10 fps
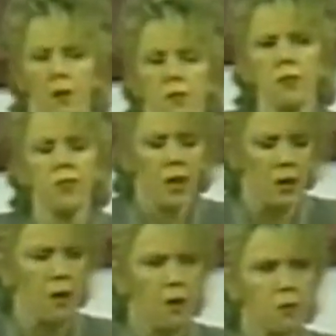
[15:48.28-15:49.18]
and hundreds
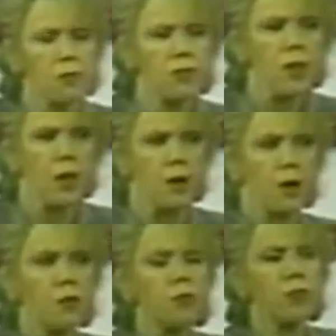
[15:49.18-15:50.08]
and hundreds and
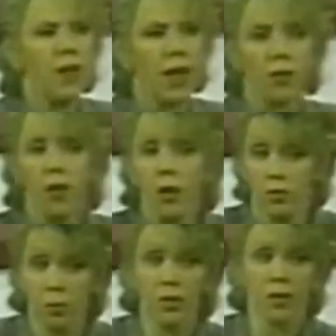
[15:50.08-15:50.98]
hundreds of dollars.
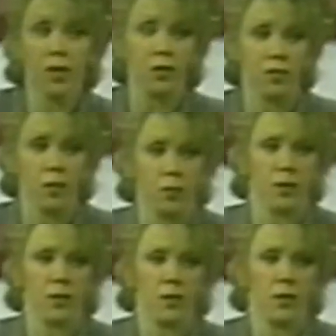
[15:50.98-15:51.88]
Because I'm going to tell you
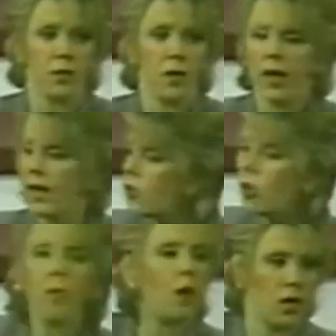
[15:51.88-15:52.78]
something. Ain't
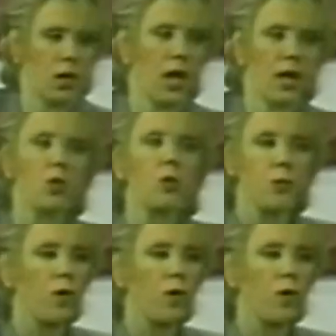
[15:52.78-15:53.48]
no money, ain't no